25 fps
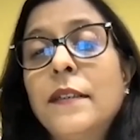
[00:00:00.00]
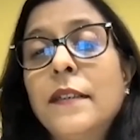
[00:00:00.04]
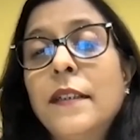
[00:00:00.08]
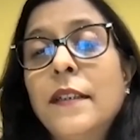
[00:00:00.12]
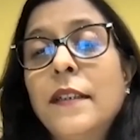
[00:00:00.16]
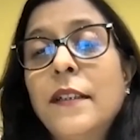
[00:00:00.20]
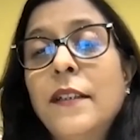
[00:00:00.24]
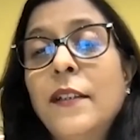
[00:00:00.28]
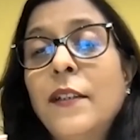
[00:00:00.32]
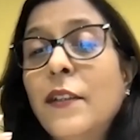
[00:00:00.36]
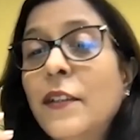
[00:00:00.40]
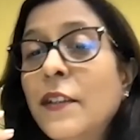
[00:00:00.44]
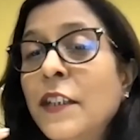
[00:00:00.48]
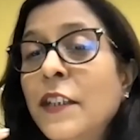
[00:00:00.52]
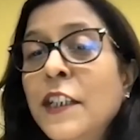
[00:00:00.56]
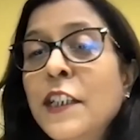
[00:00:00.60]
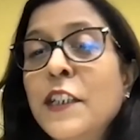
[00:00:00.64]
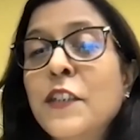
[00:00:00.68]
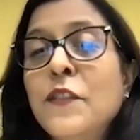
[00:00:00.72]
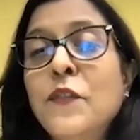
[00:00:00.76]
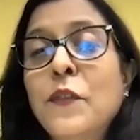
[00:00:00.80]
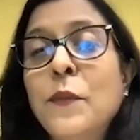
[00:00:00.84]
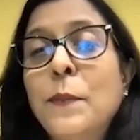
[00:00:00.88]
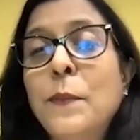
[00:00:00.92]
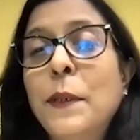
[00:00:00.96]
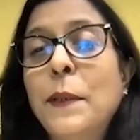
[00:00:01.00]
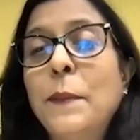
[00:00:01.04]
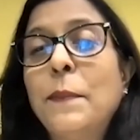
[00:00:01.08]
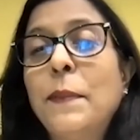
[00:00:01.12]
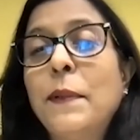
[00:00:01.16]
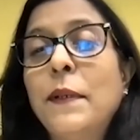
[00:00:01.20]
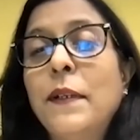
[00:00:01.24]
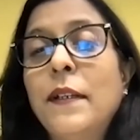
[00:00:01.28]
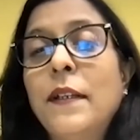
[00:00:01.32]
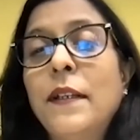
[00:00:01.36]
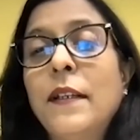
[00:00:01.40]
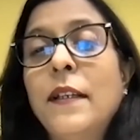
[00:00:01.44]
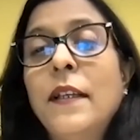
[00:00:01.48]
learnings for
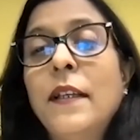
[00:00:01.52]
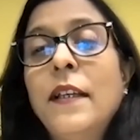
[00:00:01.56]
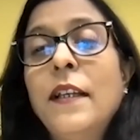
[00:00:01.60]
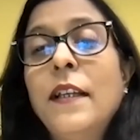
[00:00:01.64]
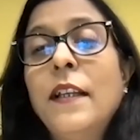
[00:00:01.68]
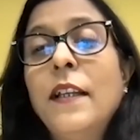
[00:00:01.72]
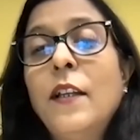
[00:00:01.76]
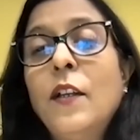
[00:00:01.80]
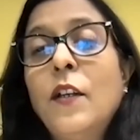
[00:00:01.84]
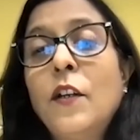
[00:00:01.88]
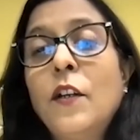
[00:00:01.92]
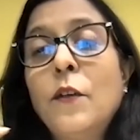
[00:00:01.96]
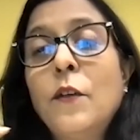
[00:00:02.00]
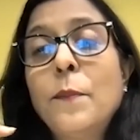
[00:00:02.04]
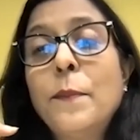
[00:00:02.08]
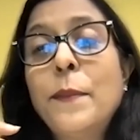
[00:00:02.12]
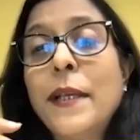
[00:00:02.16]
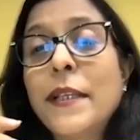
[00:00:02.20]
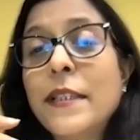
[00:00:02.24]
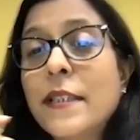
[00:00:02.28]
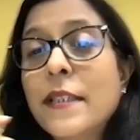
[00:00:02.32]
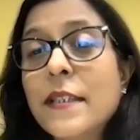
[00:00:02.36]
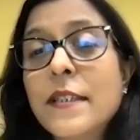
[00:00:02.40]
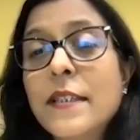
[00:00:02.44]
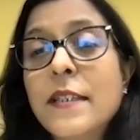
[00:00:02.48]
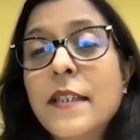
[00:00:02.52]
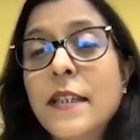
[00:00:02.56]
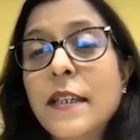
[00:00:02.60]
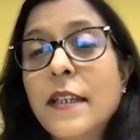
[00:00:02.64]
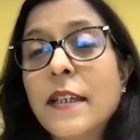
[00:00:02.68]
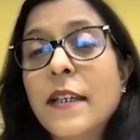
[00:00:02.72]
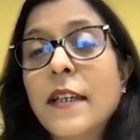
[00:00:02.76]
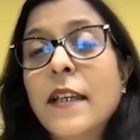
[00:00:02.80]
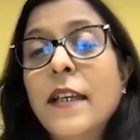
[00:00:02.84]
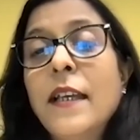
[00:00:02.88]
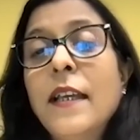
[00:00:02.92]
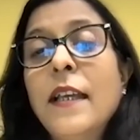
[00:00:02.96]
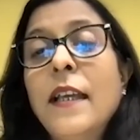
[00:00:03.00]
people, a lot of
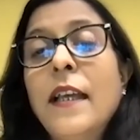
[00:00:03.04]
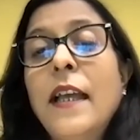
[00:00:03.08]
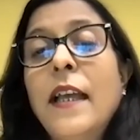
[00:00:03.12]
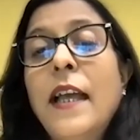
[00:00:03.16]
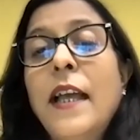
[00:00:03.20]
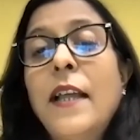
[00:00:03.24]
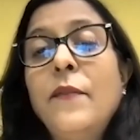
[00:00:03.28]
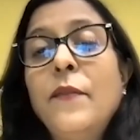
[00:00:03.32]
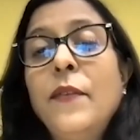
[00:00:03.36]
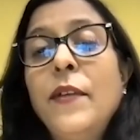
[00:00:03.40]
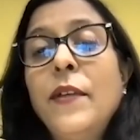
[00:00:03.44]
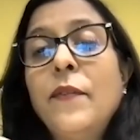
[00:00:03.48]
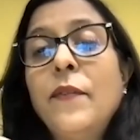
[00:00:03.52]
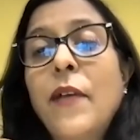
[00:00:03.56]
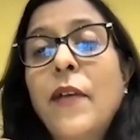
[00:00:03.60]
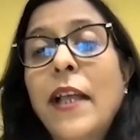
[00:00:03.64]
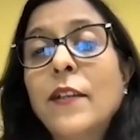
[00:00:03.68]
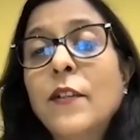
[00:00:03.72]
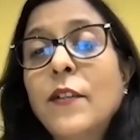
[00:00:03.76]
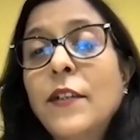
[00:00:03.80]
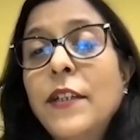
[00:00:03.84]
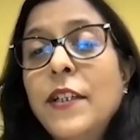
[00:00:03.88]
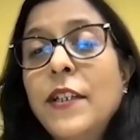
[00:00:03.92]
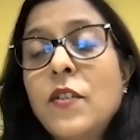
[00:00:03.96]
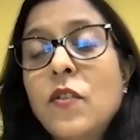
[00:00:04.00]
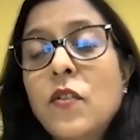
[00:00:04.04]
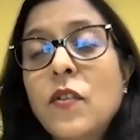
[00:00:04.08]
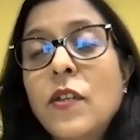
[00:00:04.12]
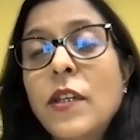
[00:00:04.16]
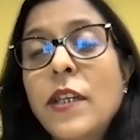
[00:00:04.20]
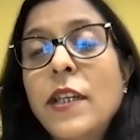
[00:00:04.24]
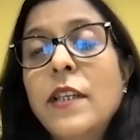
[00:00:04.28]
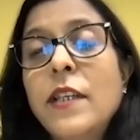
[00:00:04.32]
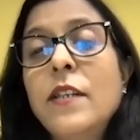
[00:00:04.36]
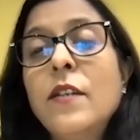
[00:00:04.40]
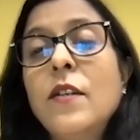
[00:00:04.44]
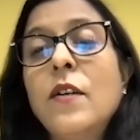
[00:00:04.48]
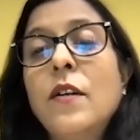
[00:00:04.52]
messaging. And we've actually
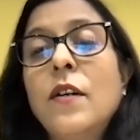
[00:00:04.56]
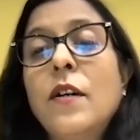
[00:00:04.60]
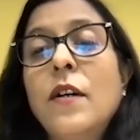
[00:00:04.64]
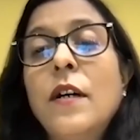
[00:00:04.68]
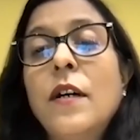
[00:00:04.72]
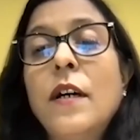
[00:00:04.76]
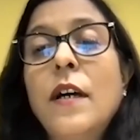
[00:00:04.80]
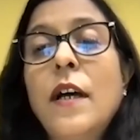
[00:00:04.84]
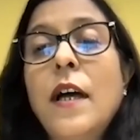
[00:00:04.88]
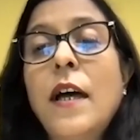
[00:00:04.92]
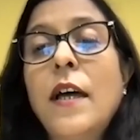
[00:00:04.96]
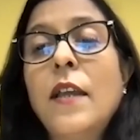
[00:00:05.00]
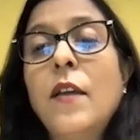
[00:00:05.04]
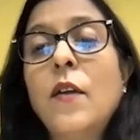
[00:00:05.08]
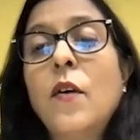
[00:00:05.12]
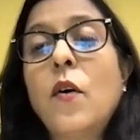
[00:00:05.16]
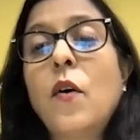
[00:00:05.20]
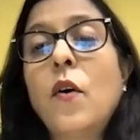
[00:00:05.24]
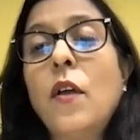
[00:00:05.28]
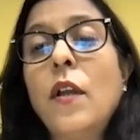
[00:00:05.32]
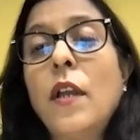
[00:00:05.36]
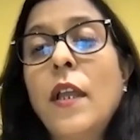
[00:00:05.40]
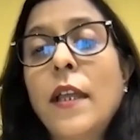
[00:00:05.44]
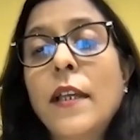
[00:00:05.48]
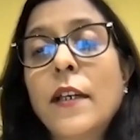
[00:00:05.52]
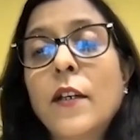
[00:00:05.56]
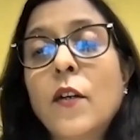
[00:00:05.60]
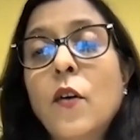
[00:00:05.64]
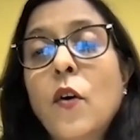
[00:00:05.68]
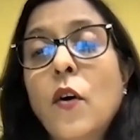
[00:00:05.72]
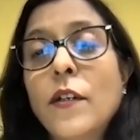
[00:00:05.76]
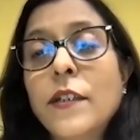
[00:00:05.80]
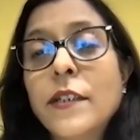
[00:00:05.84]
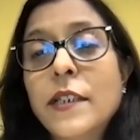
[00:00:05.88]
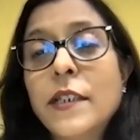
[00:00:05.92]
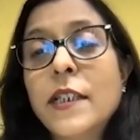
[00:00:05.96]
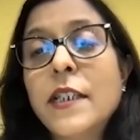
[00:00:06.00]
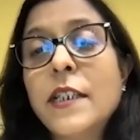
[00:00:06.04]
trained all our
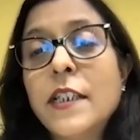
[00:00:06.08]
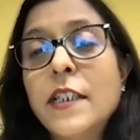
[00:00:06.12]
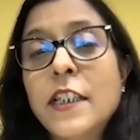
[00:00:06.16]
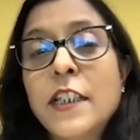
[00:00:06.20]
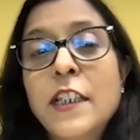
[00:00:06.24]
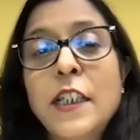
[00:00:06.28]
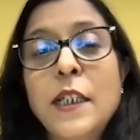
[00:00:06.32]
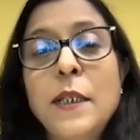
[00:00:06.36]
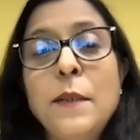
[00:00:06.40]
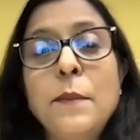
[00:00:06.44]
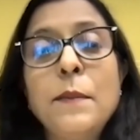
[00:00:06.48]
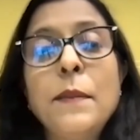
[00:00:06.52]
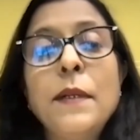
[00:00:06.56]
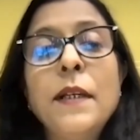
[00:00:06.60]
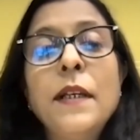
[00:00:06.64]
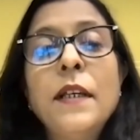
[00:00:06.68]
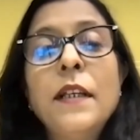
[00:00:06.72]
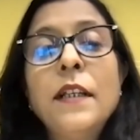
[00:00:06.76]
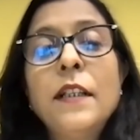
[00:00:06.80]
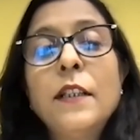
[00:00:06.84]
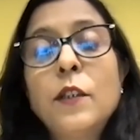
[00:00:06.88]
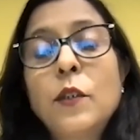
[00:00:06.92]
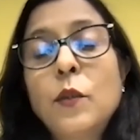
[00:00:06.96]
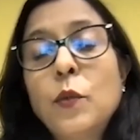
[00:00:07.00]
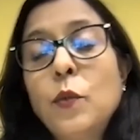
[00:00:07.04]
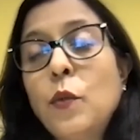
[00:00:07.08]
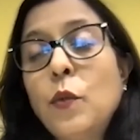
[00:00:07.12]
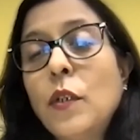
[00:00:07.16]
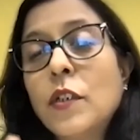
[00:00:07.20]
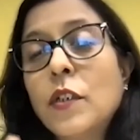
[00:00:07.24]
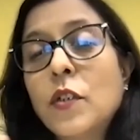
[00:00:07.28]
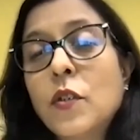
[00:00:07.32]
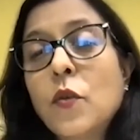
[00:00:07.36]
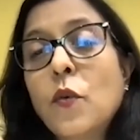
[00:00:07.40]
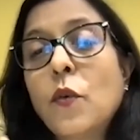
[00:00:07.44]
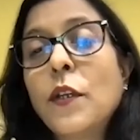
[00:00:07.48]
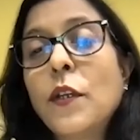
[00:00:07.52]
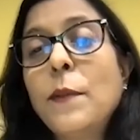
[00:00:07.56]
content team through a
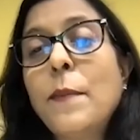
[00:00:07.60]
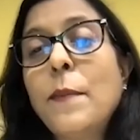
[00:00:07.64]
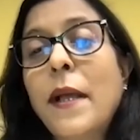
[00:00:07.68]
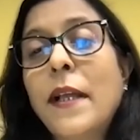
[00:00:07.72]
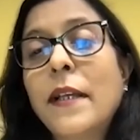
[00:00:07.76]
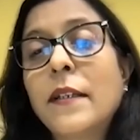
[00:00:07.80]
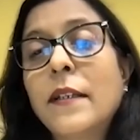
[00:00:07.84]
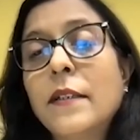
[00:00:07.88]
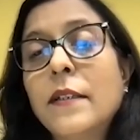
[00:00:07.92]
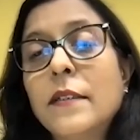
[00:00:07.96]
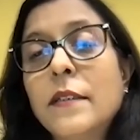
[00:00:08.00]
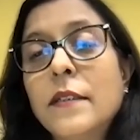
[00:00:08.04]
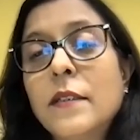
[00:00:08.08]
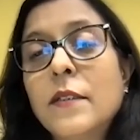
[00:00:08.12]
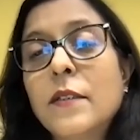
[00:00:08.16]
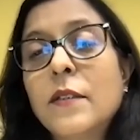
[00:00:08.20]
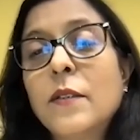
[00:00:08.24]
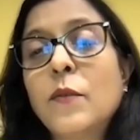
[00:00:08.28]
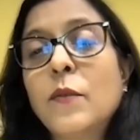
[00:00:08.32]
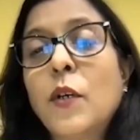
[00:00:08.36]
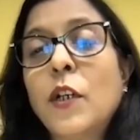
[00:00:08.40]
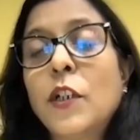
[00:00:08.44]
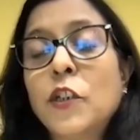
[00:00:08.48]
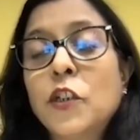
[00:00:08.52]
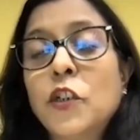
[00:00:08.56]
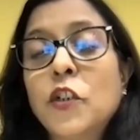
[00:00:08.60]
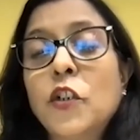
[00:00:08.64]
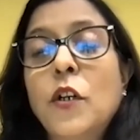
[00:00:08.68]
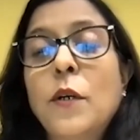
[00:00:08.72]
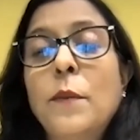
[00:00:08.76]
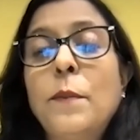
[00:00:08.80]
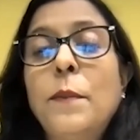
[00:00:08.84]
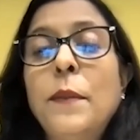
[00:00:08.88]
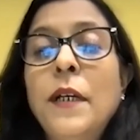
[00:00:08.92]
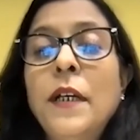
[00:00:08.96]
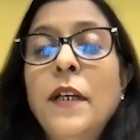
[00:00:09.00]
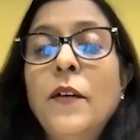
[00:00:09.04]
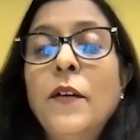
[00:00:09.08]
Story Matters
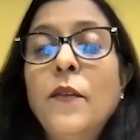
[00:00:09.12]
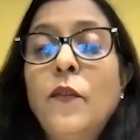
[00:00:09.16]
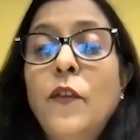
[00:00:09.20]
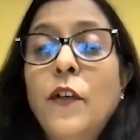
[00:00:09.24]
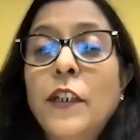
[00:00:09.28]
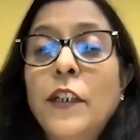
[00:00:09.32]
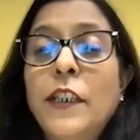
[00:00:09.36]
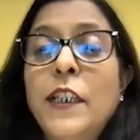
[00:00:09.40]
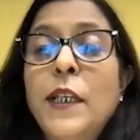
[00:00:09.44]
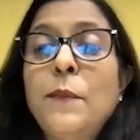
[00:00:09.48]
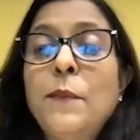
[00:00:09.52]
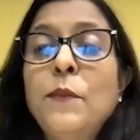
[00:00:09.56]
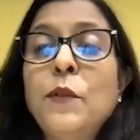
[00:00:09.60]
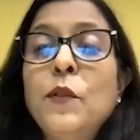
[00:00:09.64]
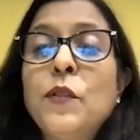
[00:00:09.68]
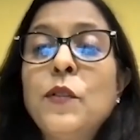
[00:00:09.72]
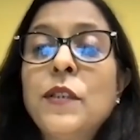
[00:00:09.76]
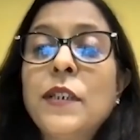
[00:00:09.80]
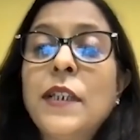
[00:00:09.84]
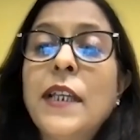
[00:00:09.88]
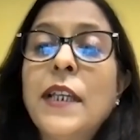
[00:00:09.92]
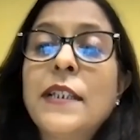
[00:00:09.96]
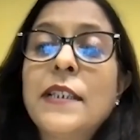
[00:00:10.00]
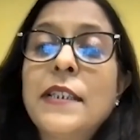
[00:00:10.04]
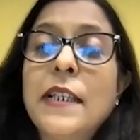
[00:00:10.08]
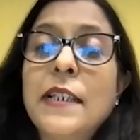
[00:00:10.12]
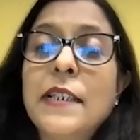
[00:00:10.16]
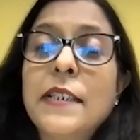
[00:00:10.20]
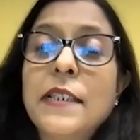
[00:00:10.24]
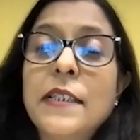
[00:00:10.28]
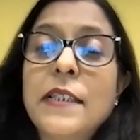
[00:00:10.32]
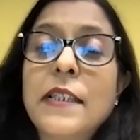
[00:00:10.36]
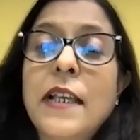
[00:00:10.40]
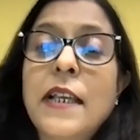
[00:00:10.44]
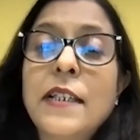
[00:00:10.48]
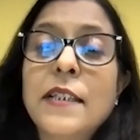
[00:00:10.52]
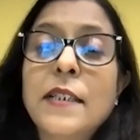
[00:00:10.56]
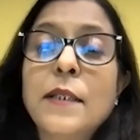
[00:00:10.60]
workshop for them to get
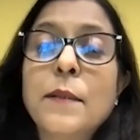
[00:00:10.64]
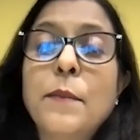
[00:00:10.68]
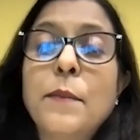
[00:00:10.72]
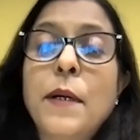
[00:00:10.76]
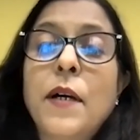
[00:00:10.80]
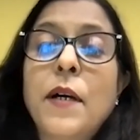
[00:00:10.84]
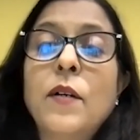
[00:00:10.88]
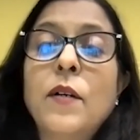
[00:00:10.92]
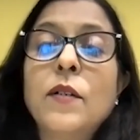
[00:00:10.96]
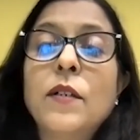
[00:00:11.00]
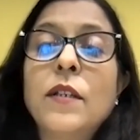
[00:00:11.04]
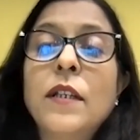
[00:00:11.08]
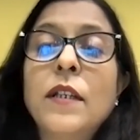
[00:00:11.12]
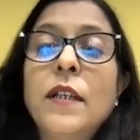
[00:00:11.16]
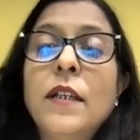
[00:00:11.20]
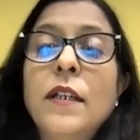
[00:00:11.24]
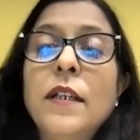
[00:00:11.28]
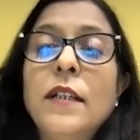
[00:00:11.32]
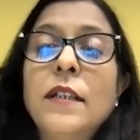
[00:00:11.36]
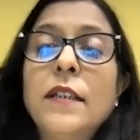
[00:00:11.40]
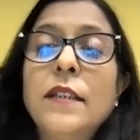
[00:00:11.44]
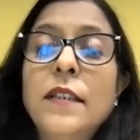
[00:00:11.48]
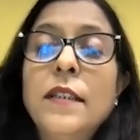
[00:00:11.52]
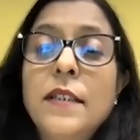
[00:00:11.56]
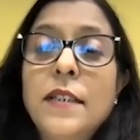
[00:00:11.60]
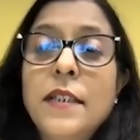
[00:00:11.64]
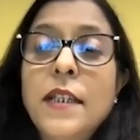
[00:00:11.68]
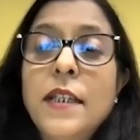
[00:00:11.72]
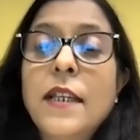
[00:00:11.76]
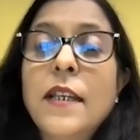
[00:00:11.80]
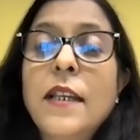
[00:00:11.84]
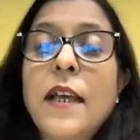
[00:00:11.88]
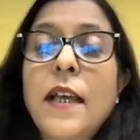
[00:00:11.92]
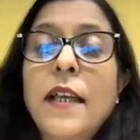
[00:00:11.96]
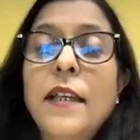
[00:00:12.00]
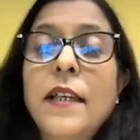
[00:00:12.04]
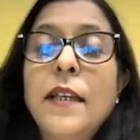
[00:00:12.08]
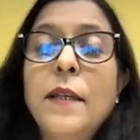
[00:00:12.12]
sensitized about the
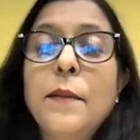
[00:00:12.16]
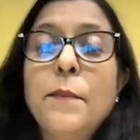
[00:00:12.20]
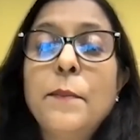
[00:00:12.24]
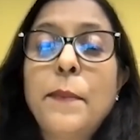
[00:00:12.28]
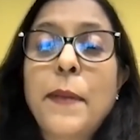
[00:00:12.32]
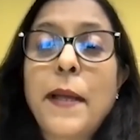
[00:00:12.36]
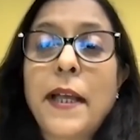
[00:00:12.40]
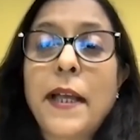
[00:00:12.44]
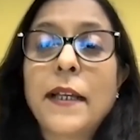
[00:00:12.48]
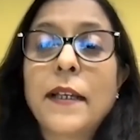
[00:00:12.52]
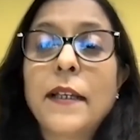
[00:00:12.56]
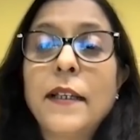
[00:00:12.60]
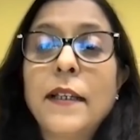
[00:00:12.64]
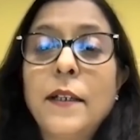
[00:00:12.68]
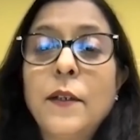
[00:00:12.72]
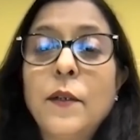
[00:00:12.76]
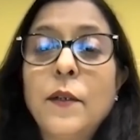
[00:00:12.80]
D&I impact,